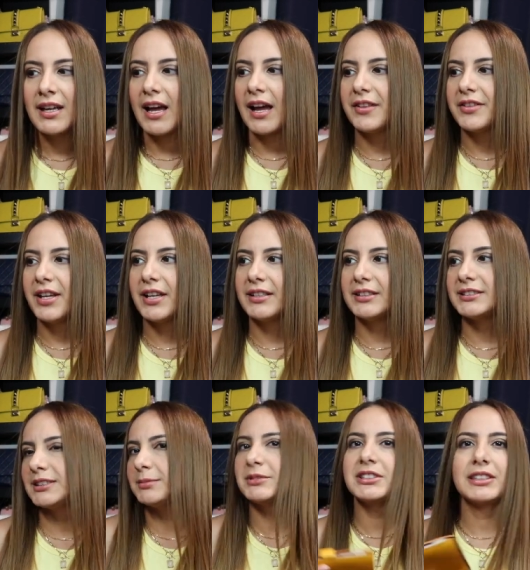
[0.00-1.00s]
And then it
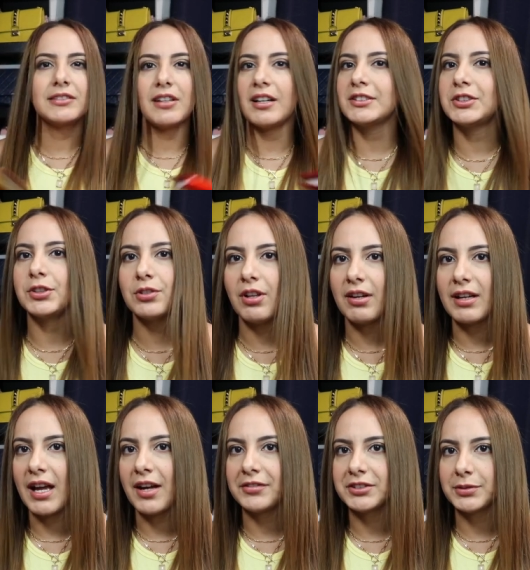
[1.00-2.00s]
seems like not too long
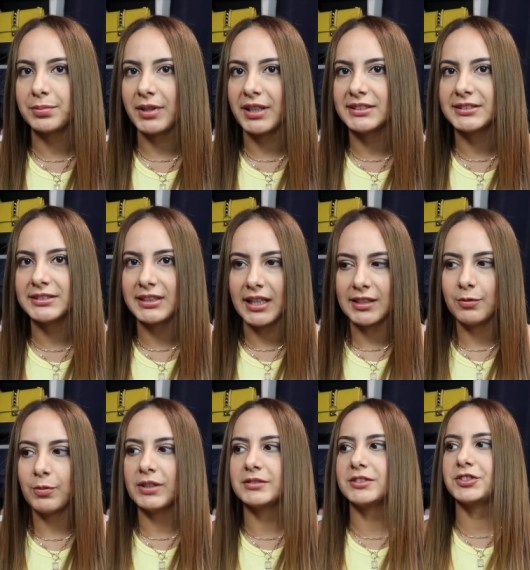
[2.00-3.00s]
after, prices kind of
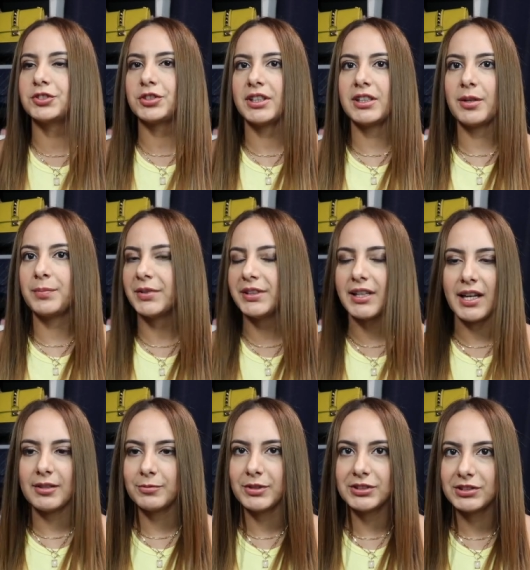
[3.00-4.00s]
went straight up
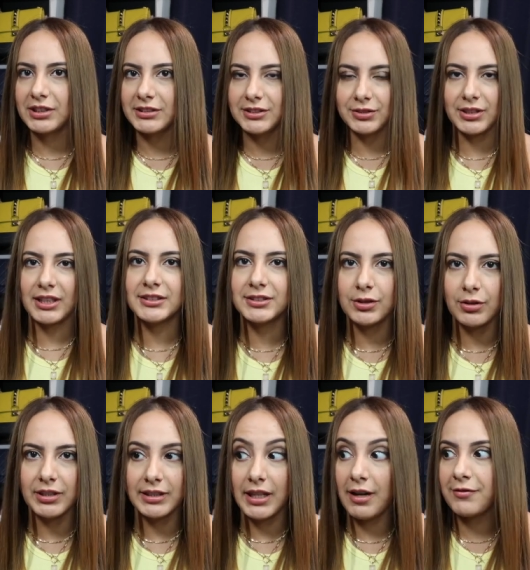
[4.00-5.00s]
again, which, as you guys know,
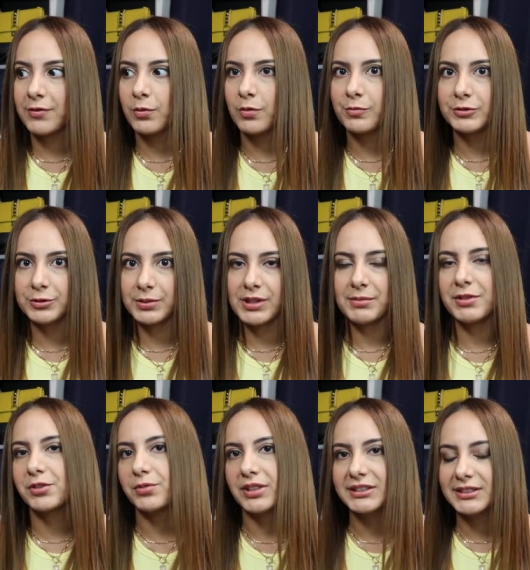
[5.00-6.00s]
like everyone was pretty
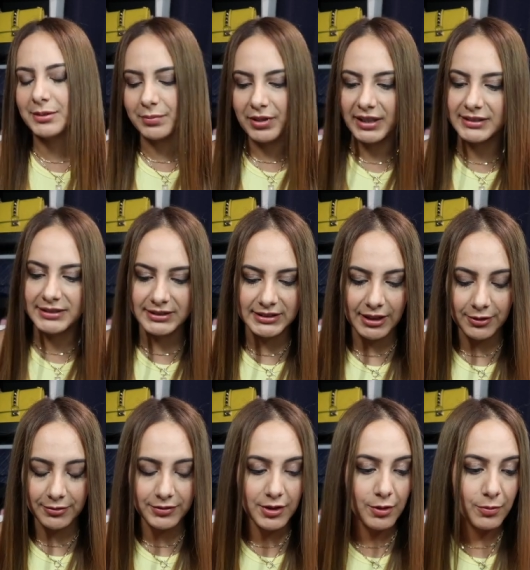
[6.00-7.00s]
much raising prices out
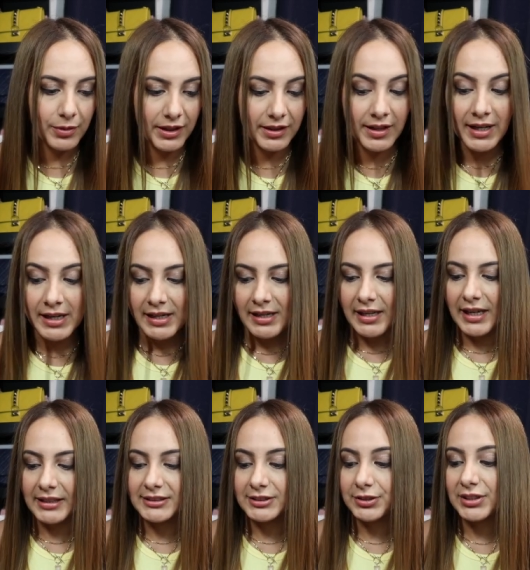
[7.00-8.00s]
of nowhere.
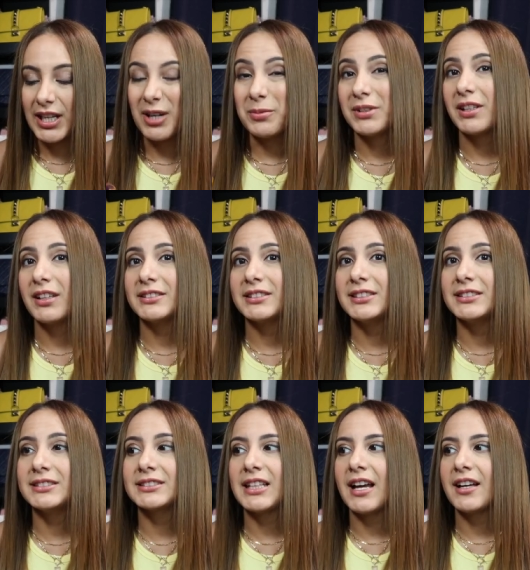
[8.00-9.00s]
And so yeah, we got
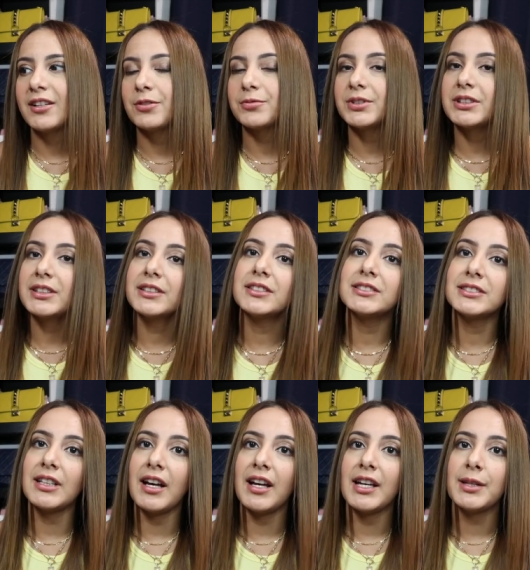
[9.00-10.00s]
these at a really good
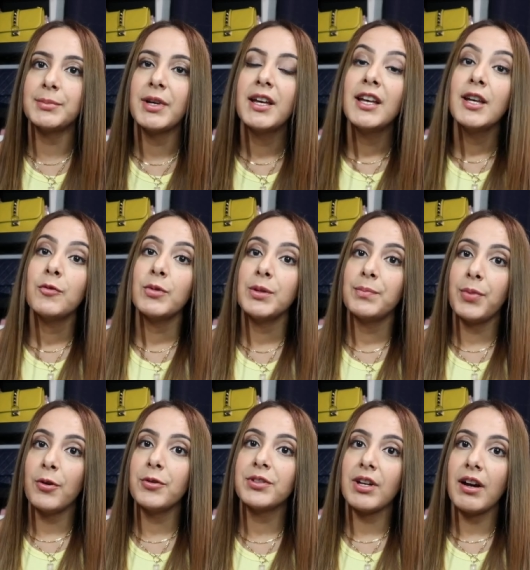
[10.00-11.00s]
time. We
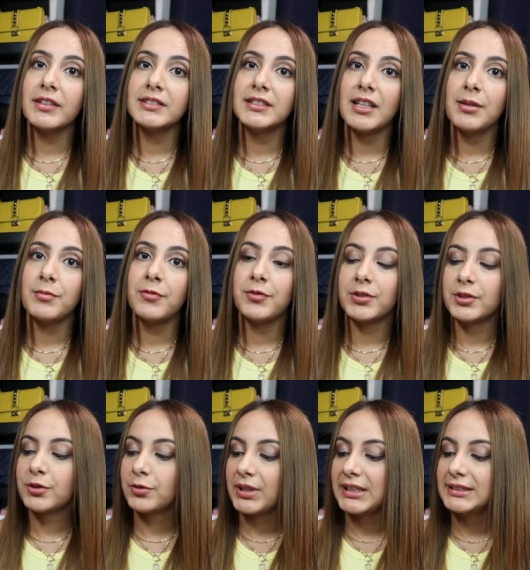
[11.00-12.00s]
both got them for
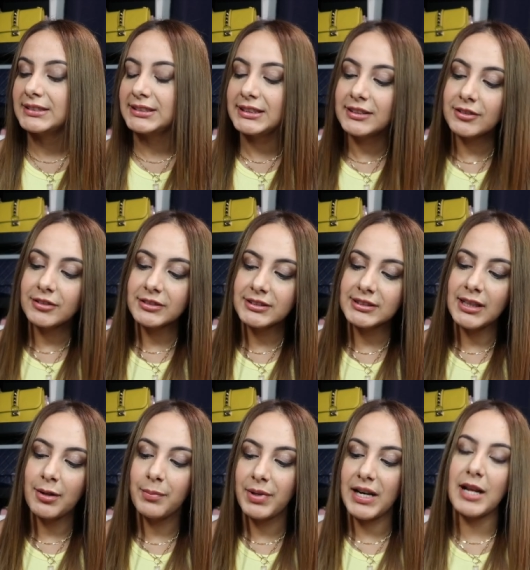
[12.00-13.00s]
great deals,
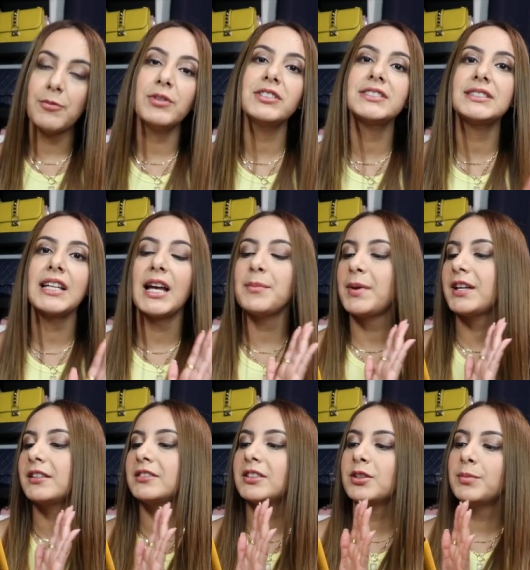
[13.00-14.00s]
but I will say I
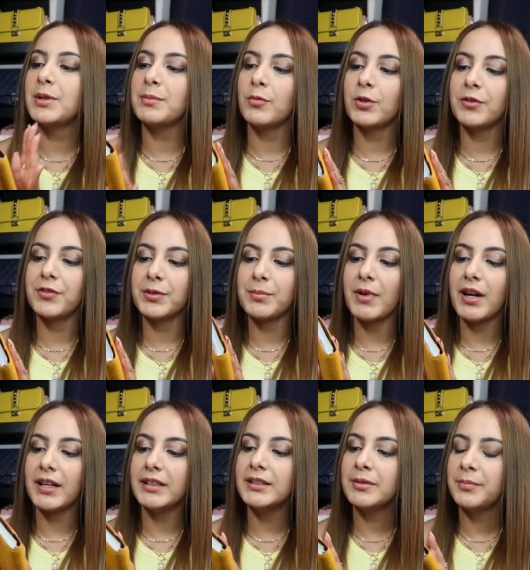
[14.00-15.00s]
paid a little bit more for
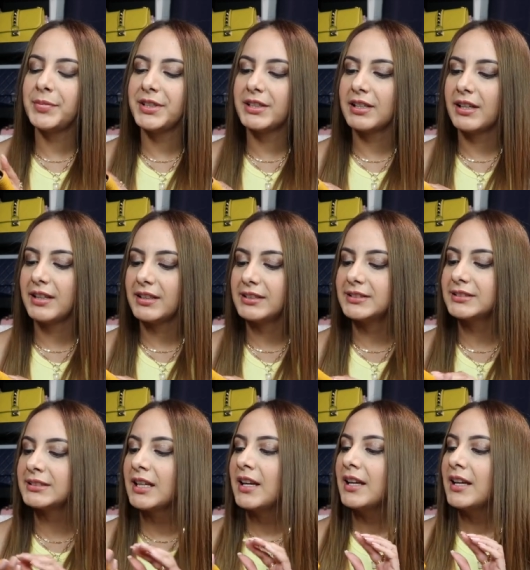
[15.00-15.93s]
mine because